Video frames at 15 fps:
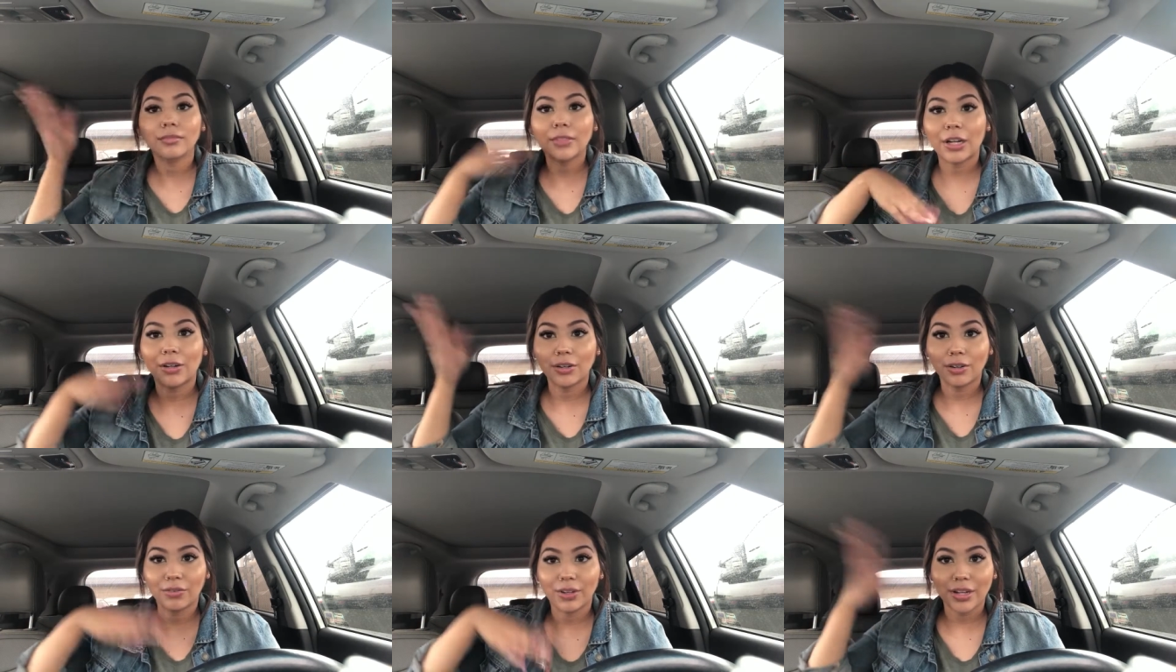I
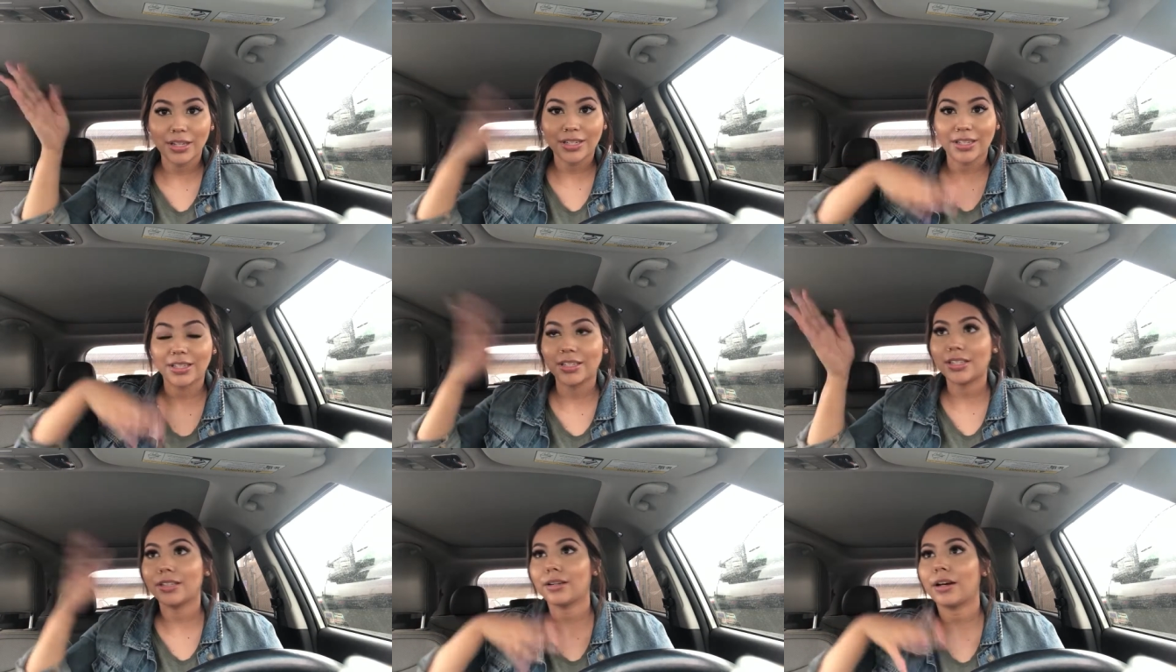don't know if you guys
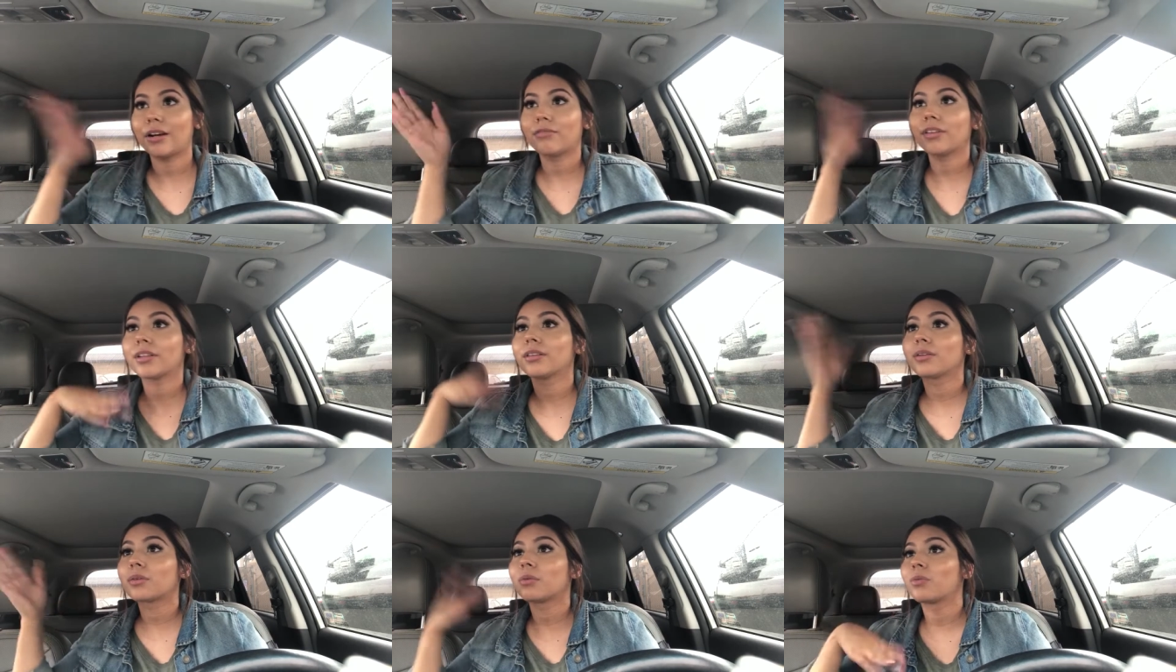can see, I have
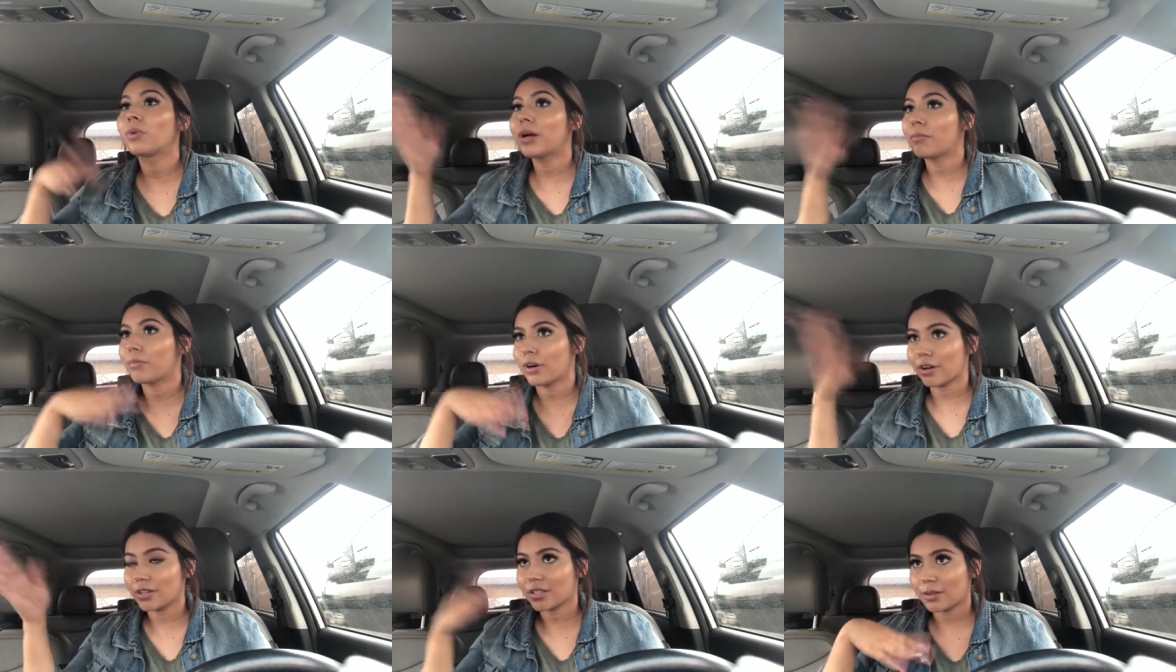like little wet
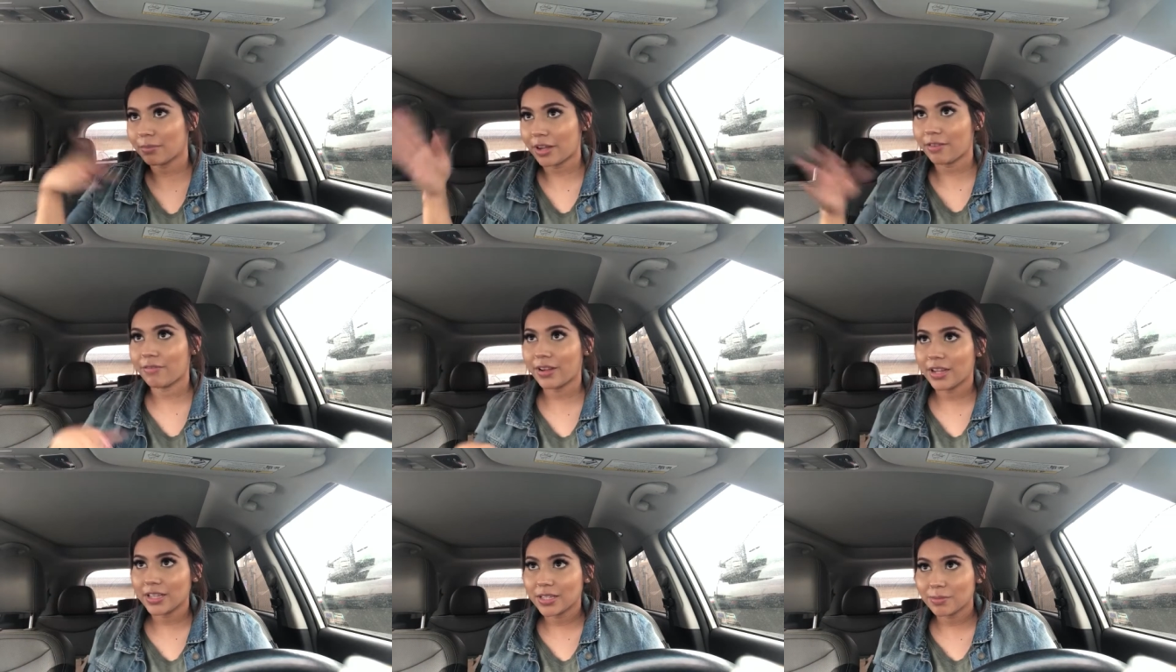marks on my
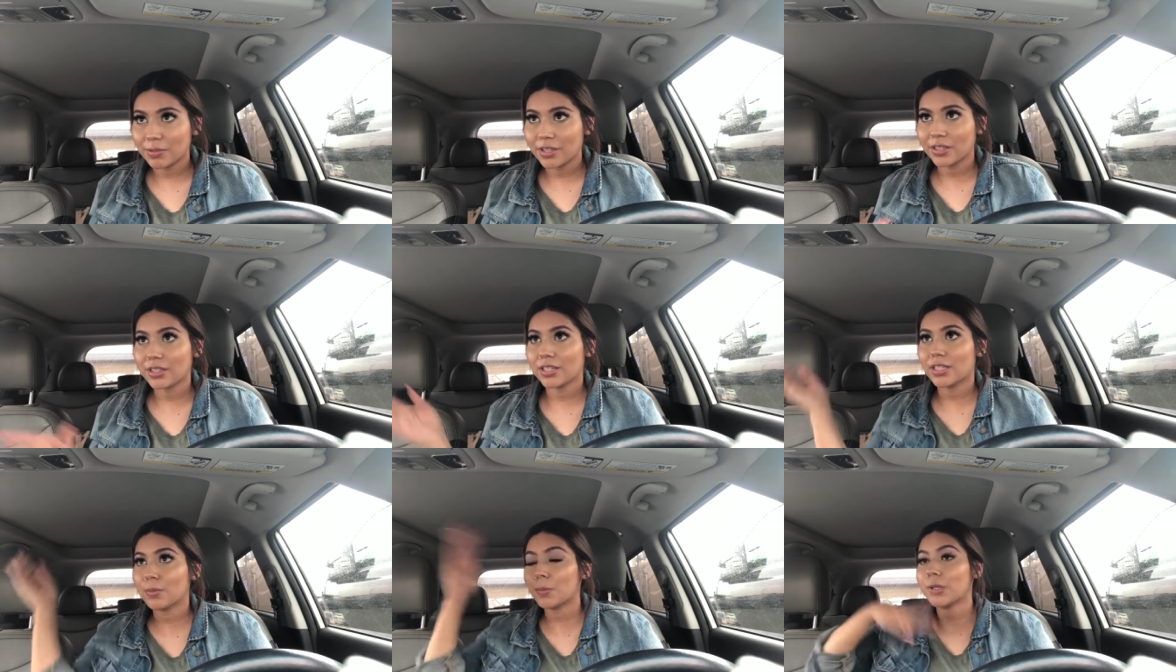face
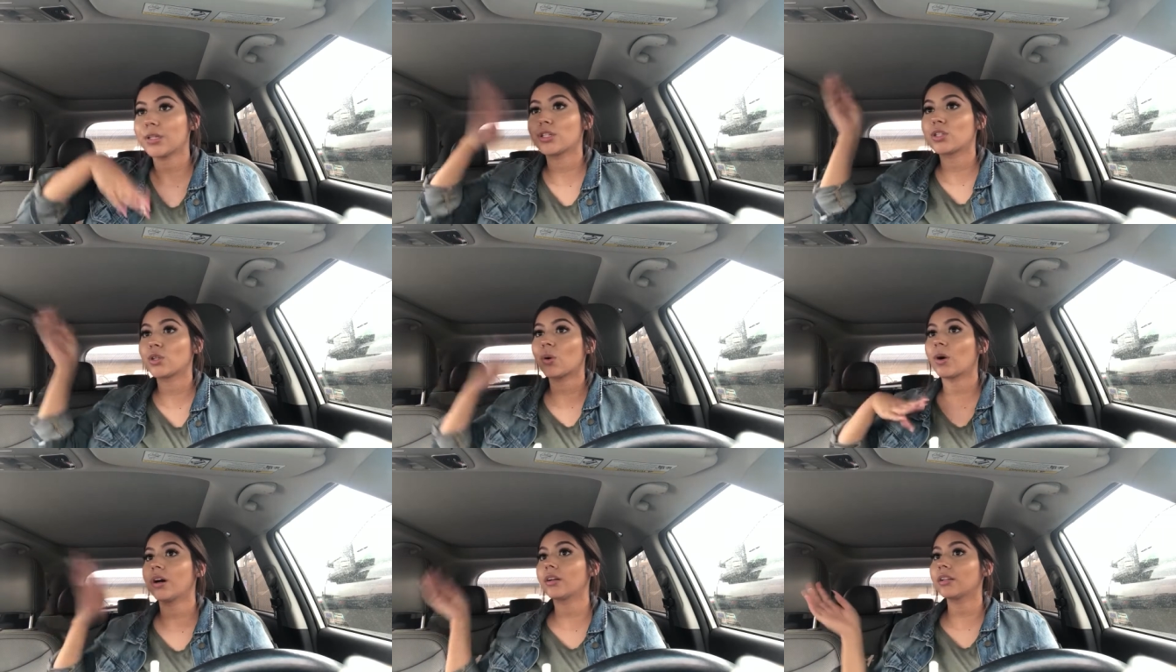because it's sprayed
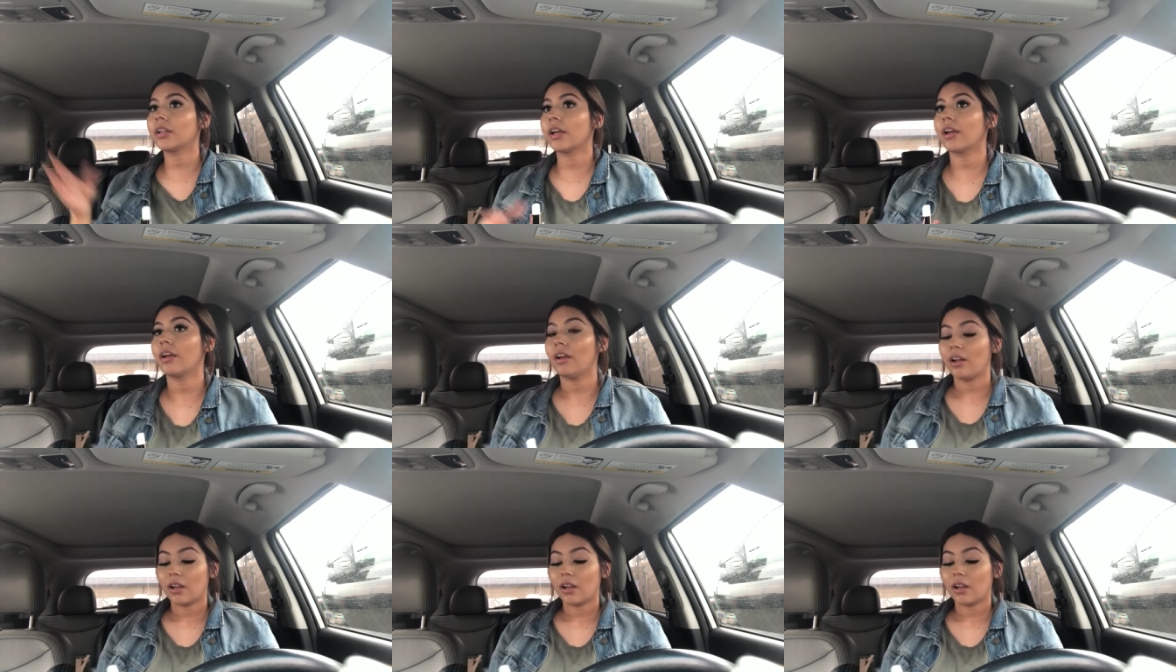so ugly.